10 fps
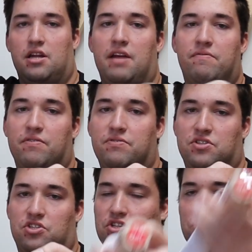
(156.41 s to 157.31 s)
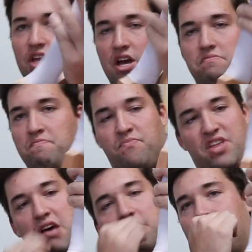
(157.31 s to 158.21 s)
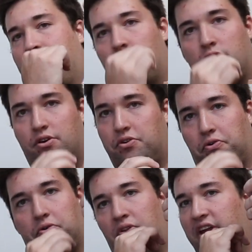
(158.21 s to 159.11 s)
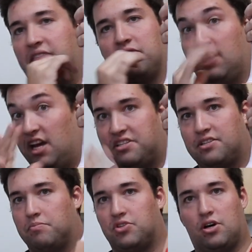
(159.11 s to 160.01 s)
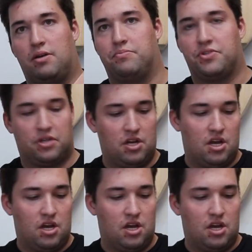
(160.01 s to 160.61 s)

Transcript: Even if it's just like that third or even less sometimes,